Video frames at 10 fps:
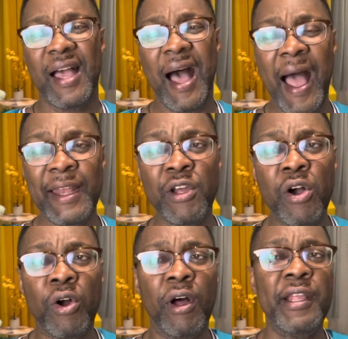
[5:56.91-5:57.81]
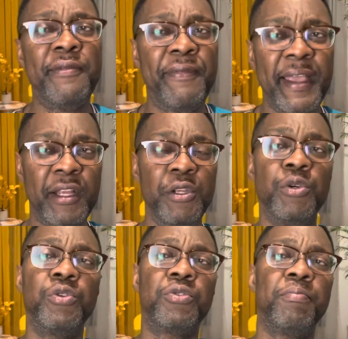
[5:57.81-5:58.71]
I don't call it fake
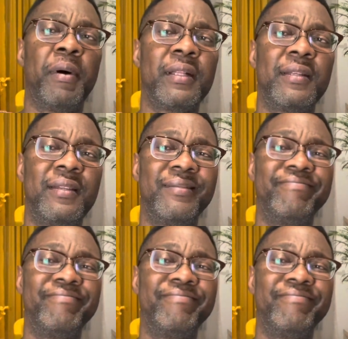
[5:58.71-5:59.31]
news, but